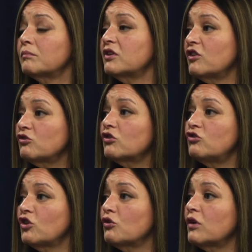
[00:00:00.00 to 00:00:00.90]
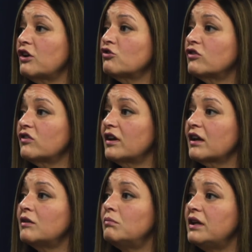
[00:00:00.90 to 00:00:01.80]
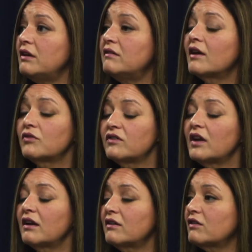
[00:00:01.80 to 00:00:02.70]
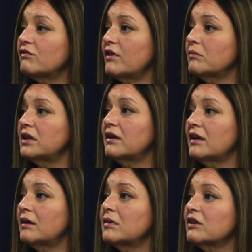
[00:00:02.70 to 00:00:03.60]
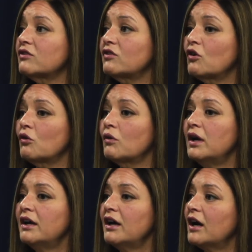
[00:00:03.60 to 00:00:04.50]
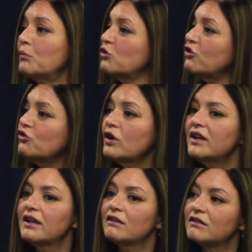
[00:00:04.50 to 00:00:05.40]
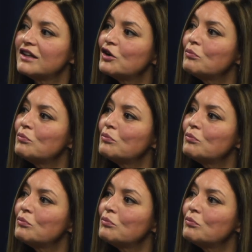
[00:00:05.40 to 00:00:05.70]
potentially generations, and it can be devastating to family dynamics. So we're just trying to get a little